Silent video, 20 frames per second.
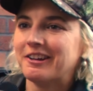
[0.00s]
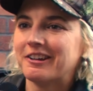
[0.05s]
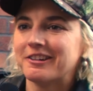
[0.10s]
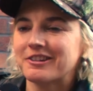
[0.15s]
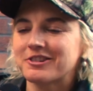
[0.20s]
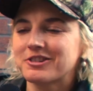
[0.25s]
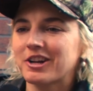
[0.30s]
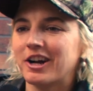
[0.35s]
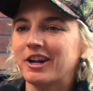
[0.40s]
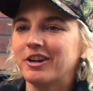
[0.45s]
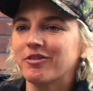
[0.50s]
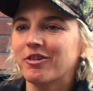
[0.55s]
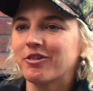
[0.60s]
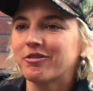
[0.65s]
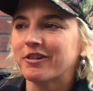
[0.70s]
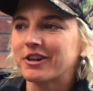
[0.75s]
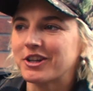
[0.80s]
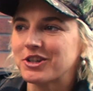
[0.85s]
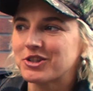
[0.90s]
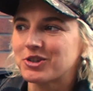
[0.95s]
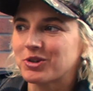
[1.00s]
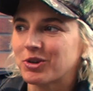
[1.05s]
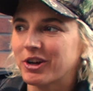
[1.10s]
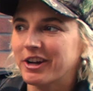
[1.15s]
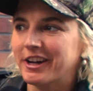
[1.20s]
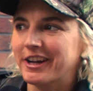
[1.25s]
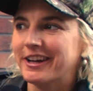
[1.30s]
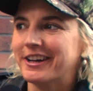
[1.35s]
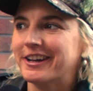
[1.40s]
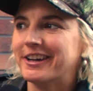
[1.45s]
It's kind of a funny
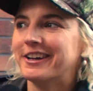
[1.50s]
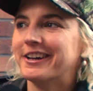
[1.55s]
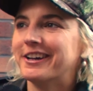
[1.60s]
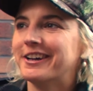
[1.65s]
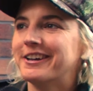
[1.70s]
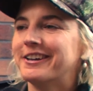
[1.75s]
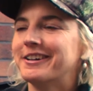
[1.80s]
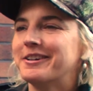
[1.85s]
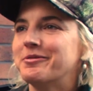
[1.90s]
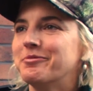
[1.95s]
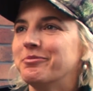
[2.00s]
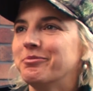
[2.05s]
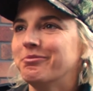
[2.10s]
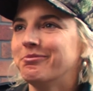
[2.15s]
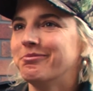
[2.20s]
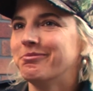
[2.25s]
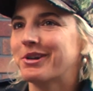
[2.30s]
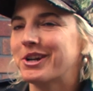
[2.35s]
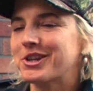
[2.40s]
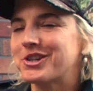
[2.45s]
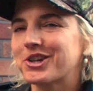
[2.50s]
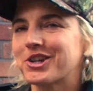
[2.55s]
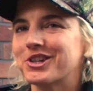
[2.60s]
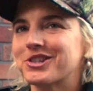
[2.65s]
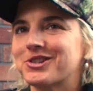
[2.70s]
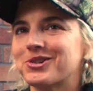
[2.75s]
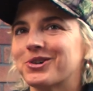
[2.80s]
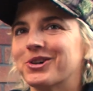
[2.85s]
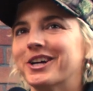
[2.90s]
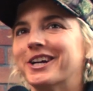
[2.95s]
story, but it's a
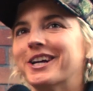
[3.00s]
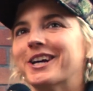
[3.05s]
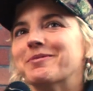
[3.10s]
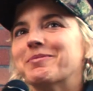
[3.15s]
good story.